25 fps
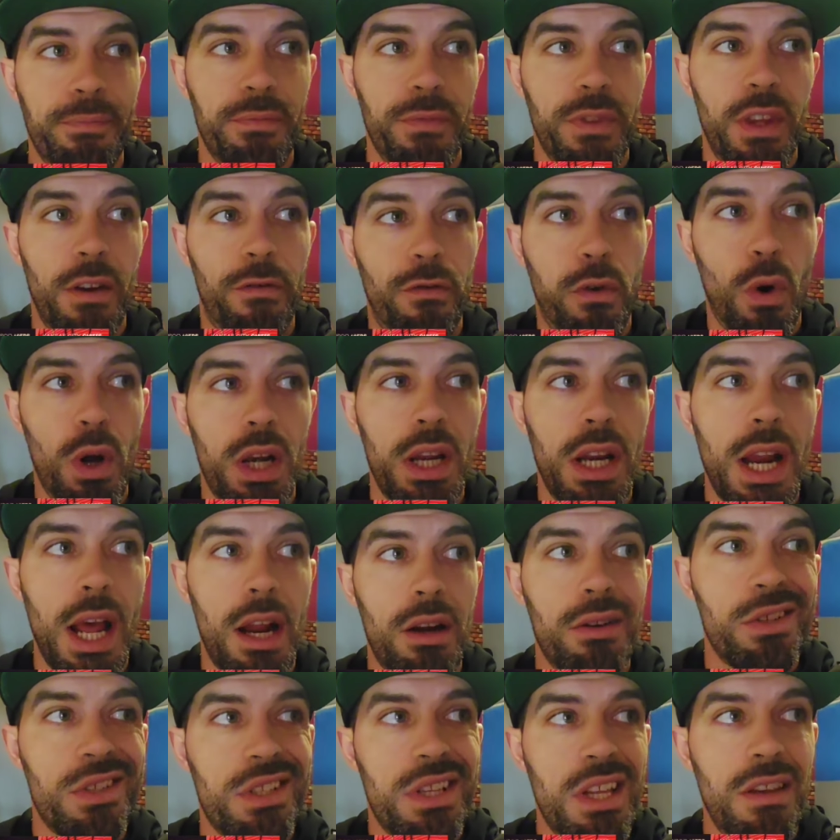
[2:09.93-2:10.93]
the
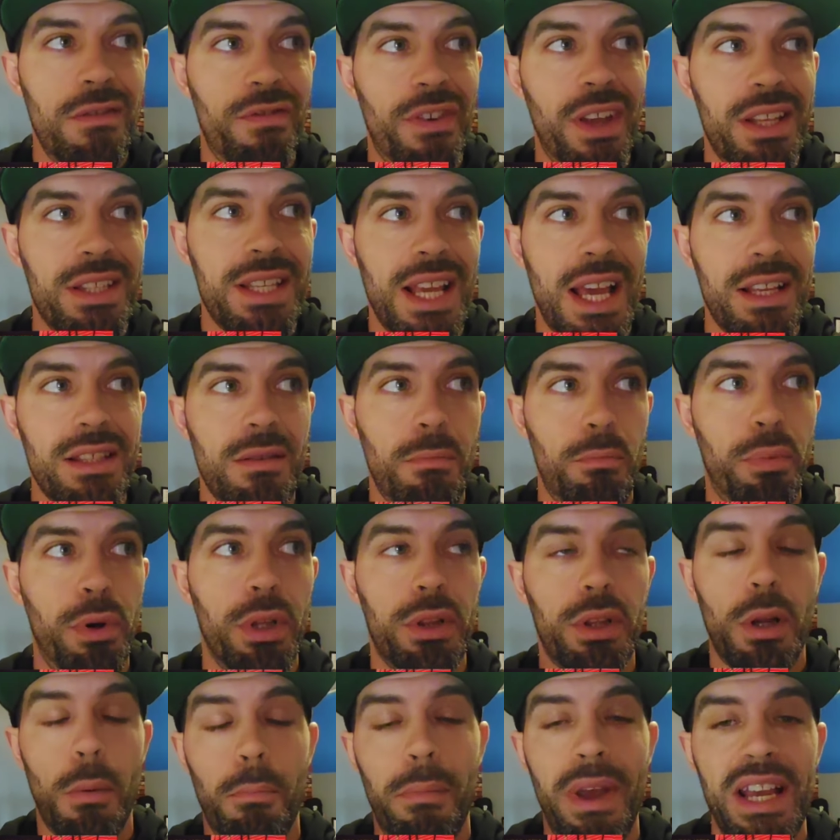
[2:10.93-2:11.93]
49ers defense hasn't put
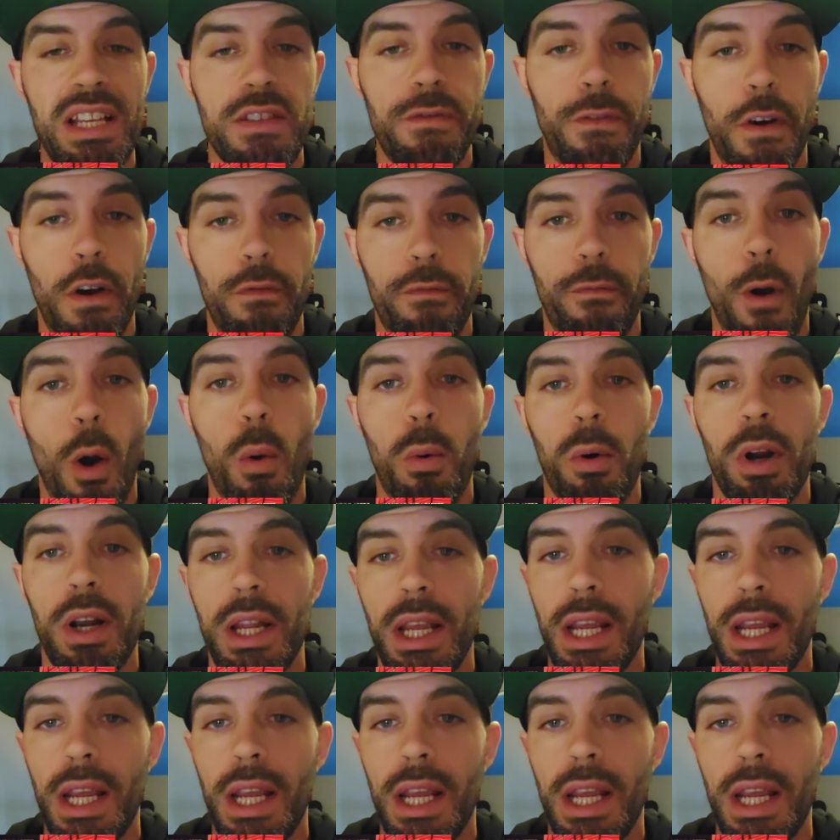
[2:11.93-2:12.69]
their best foot forward